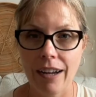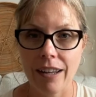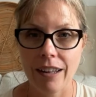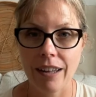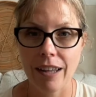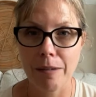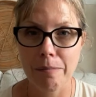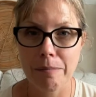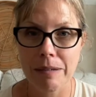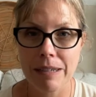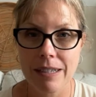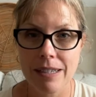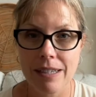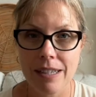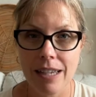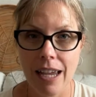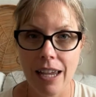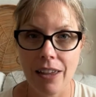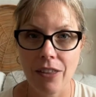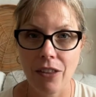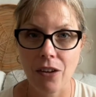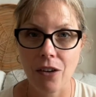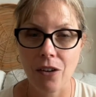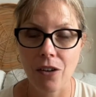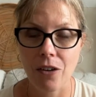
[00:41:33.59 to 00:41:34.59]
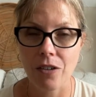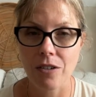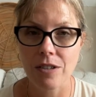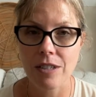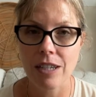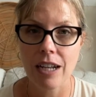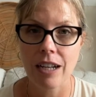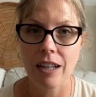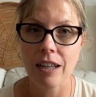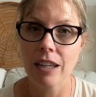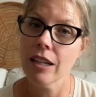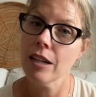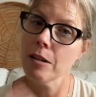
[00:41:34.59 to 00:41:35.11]
And let me say, the girls
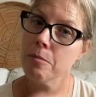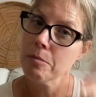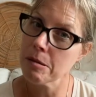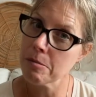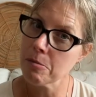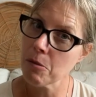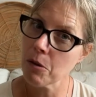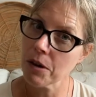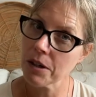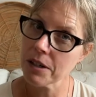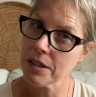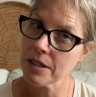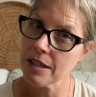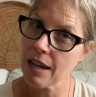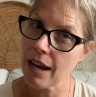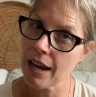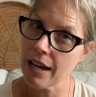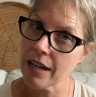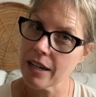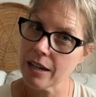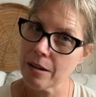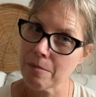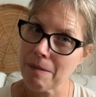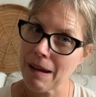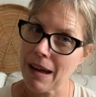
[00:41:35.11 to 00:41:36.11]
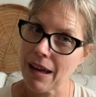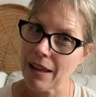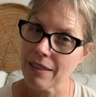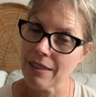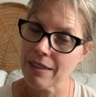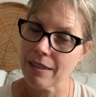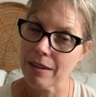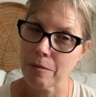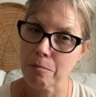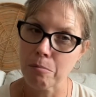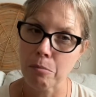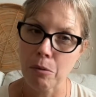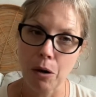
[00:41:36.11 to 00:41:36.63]
got a little bit more excited about
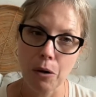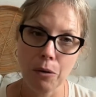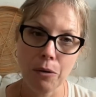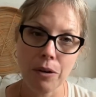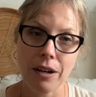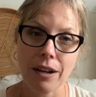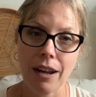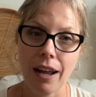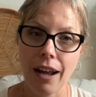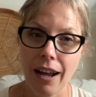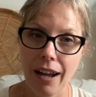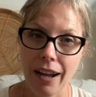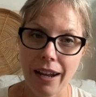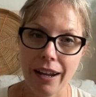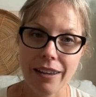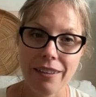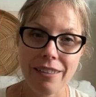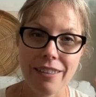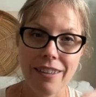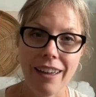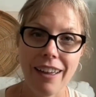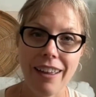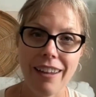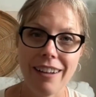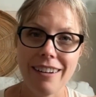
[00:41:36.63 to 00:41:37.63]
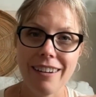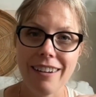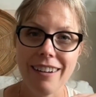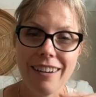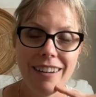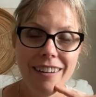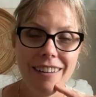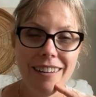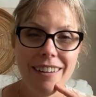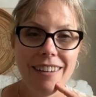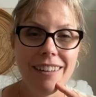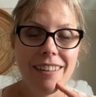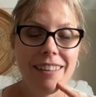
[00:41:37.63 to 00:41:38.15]
the broken egg than
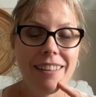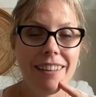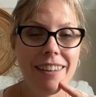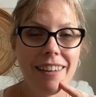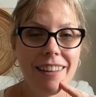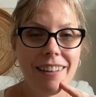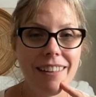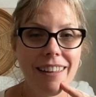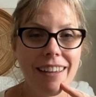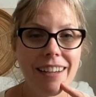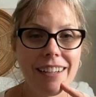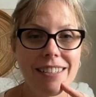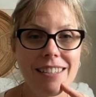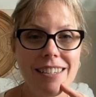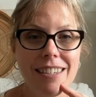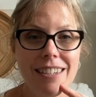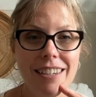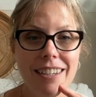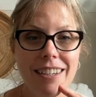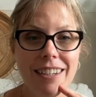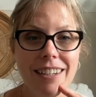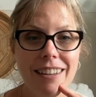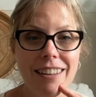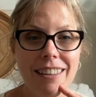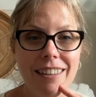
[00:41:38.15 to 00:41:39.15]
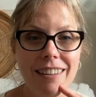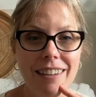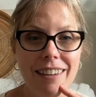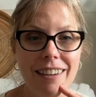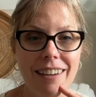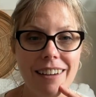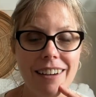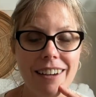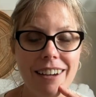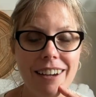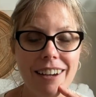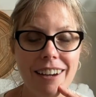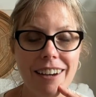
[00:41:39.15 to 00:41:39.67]
they did
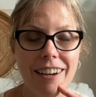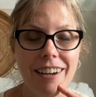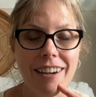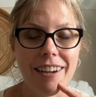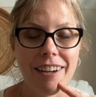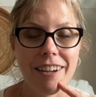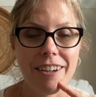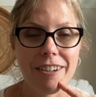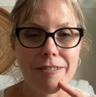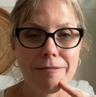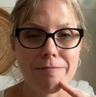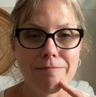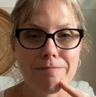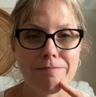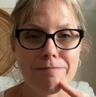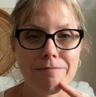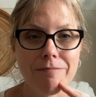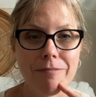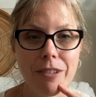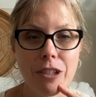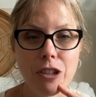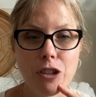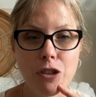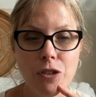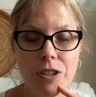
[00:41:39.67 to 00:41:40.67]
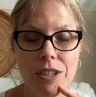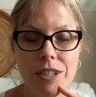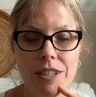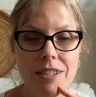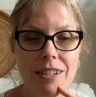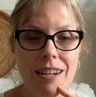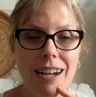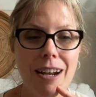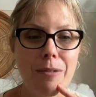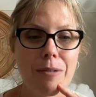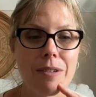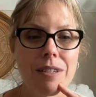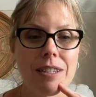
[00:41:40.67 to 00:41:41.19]
the treats that
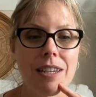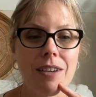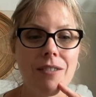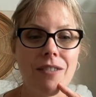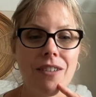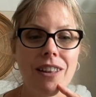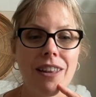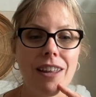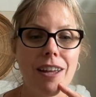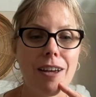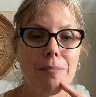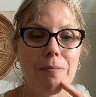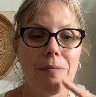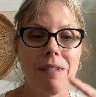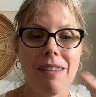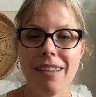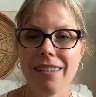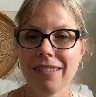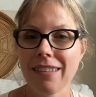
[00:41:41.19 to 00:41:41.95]
I was giving them.